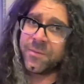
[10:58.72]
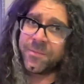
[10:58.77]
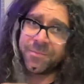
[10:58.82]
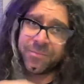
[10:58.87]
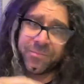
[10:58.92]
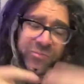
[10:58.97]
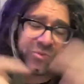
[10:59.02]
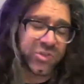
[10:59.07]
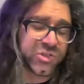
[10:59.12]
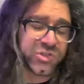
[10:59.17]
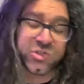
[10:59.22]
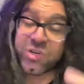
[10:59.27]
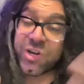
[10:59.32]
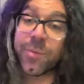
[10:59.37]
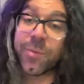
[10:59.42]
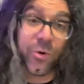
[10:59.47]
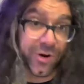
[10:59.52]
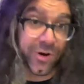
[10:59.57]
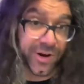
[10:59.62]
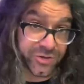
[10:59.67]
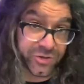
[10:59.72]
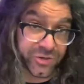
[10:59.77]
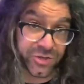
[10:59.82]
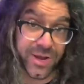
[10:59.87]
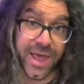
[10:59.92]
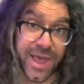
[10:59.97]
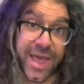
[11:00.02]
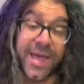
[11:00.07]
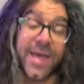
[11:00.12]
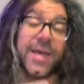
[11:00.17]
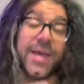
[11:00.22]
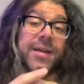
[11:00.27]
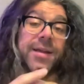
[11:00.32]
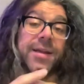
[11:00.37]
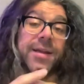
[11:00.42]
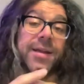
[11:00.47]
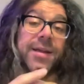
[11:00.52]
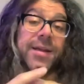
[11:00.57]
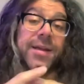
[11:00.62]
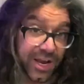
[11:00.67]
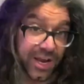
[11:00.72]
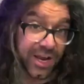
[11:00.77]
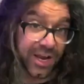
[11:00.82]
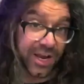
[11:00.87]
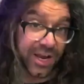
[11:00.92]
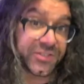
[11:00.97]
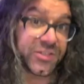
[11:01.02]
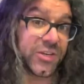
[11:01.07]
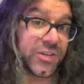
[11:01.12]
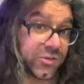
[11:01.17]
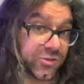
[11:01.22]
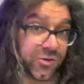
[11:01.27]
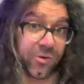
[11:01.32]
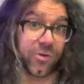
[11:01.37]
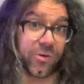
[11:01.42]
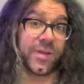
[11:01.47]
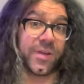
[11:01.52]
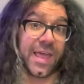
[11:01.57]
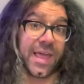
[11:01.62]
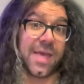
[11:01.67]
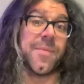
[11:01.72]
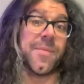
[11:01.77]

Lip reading: just gibberish, and Jesse's Girl came out